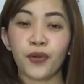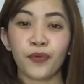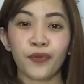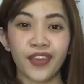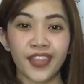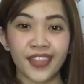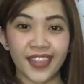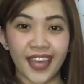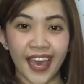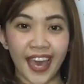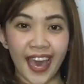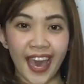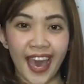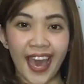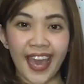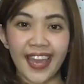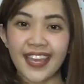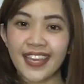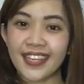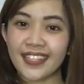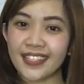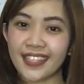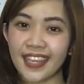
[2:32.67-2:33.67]
with the
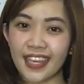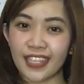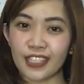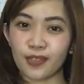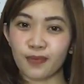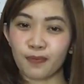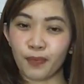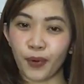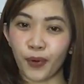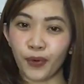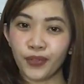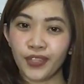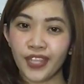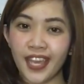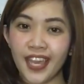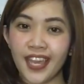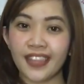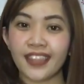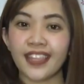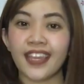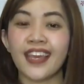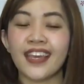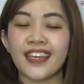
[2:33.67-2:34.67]
highest
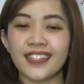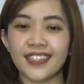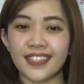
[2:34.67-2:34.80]
exponent,